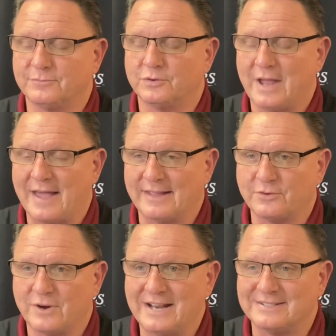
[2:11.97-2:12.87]
athletic
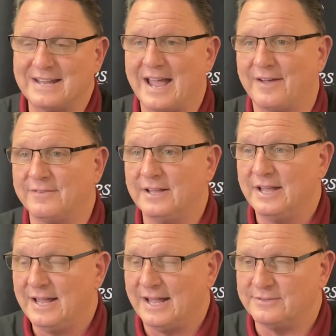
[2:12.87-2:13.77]
training staff,
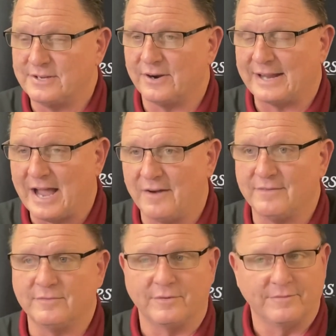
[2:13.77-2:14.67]
and Zarek
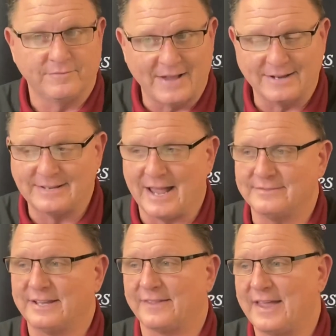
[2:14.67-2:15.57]
Calvin were
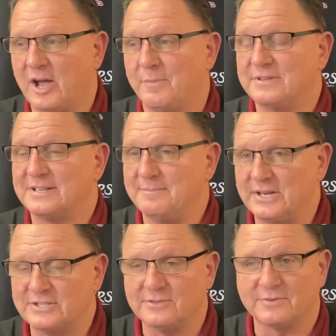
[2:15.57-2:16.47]
fantastic, and they helped us.
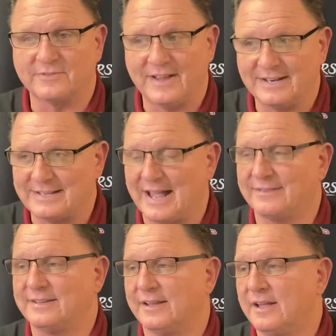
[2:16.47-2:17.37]
Admissions was
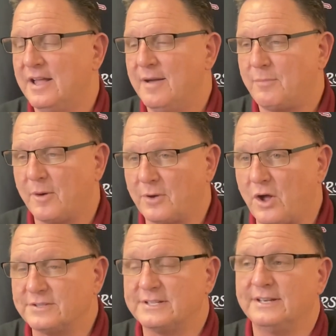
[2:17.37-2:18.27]
fantastic. Barb
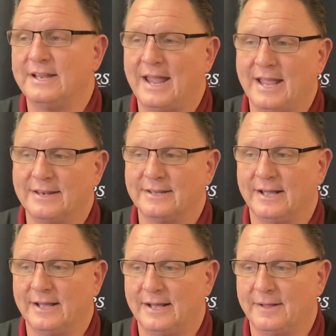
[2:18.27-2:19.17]
Lawson, and
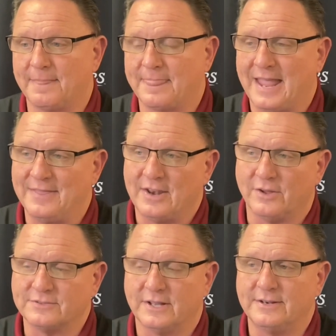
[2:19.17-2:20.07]
then all of
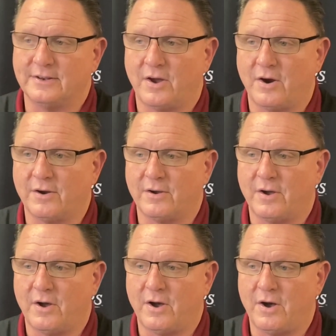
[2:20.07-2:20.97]
a sudden,
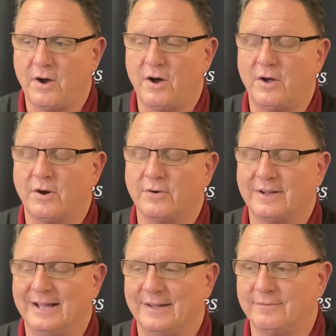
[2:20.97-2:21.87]

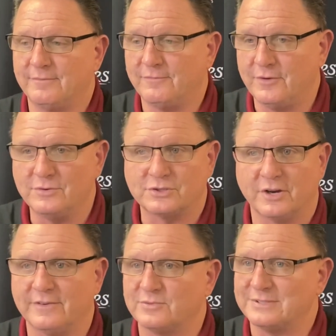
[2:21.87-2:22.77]
our food
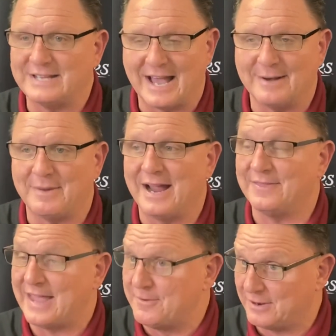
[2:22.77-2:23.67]
service was dynamite.
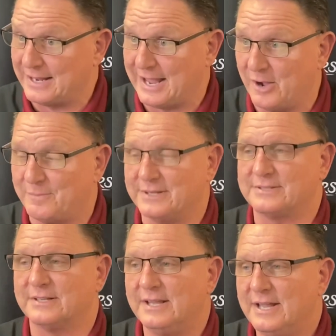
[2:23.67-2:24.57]
They really helped
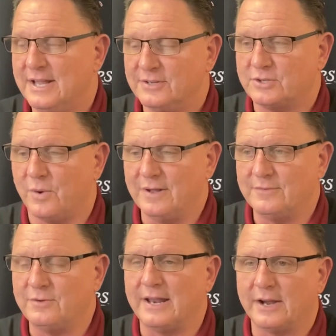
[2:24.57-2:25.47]
us. So it's
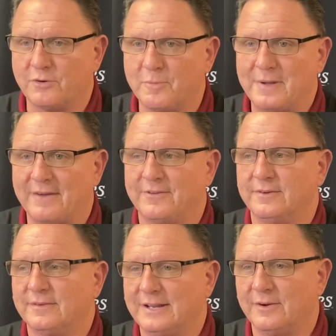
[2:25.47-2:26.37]
really a group
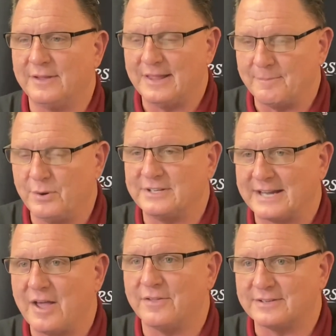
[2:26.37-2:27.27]
effort, you know, it put
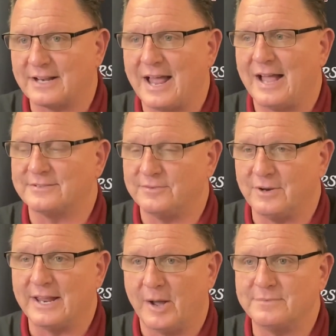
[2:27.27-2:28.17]
together this class and
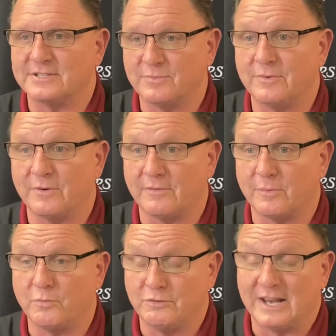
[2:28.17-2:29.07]
really helped us. And we
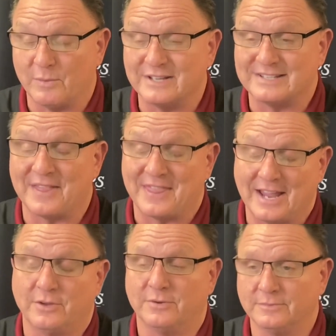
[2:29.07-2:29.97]
really want to say
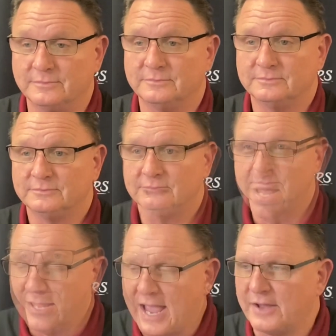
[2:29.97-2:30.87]
thank you.
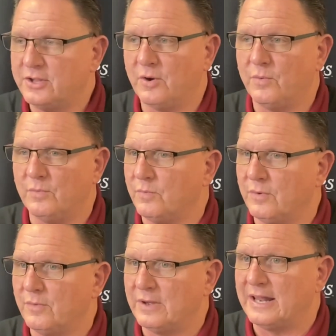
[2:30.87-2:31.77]
Yeah, you know,
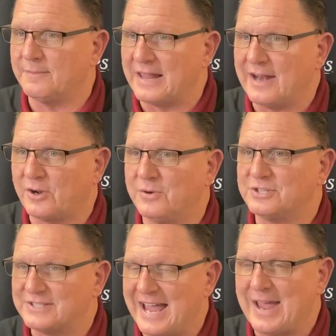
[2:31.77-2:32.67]
like a lot of
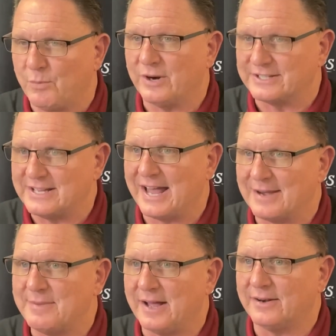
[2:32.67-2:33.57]
coaches say, hey, we're excited
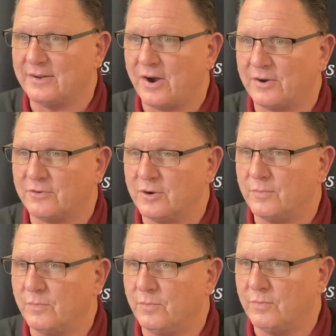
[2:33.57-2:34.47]
about our group.
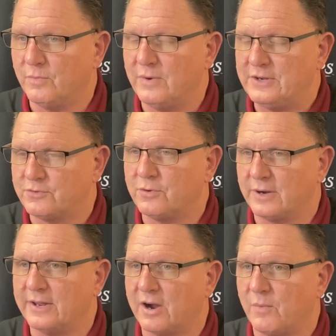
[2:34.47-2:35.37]
We
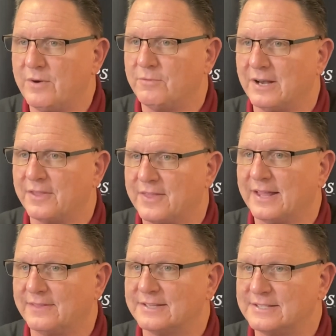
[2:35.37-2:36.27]
truly are. We really
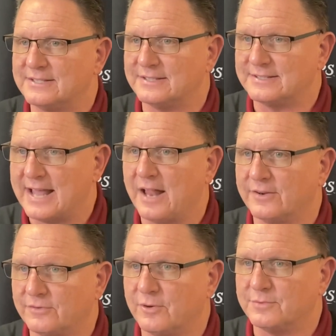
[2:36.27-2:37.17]
think this is as
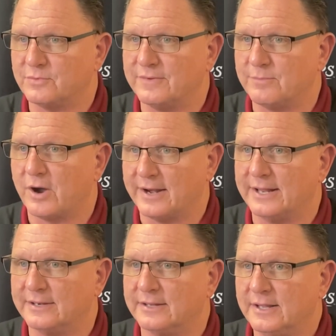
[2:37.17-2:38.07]
talented a group as we've brought
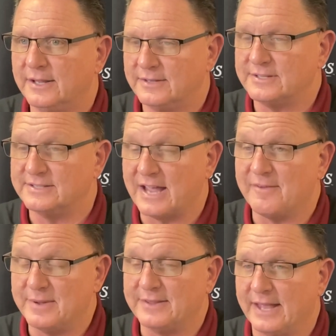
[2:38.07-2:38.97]
in since
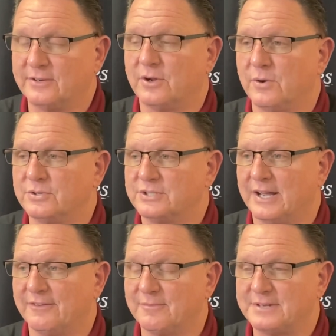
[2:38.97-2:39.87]
I've been the head coach,
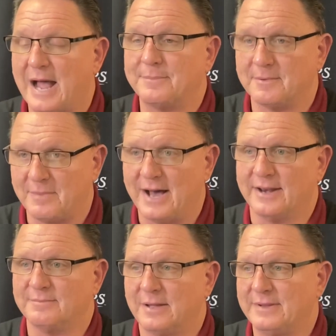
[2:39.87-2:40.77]
from top to
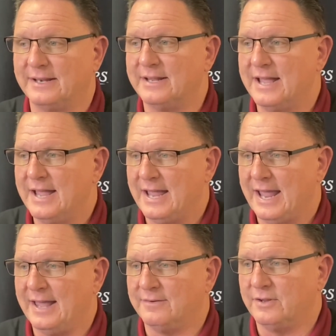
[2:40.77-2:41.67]
bottom. I mean,
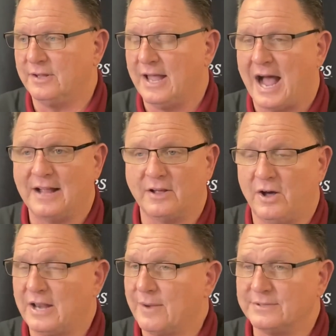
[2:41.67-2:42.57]
and
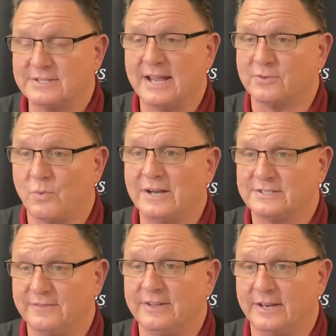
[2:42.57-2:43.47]
all I would say is watch
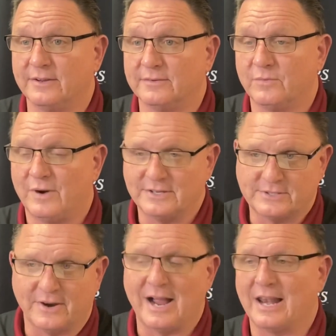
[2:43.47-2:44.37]
the video. Watch
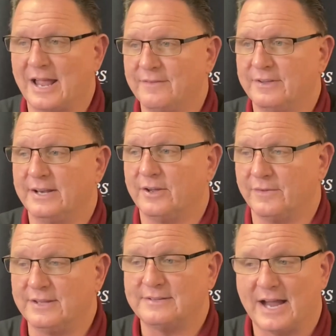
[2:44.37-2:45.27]
their highlight video.
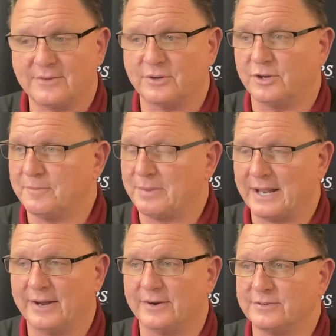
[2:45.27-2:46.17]
These guys are good
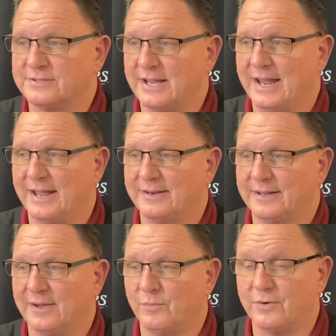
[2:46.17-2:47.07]
players, and
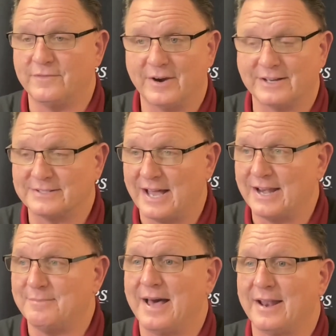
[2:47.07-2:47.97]
we're very excited
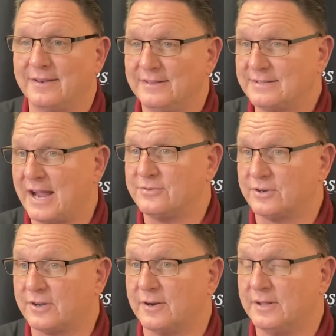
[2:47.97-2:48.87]
about it. These guys are
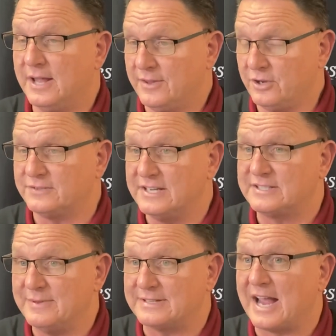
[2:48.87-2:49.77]
going to you'll see
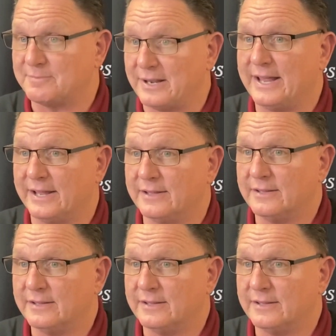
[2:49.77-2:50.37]
some of these guys play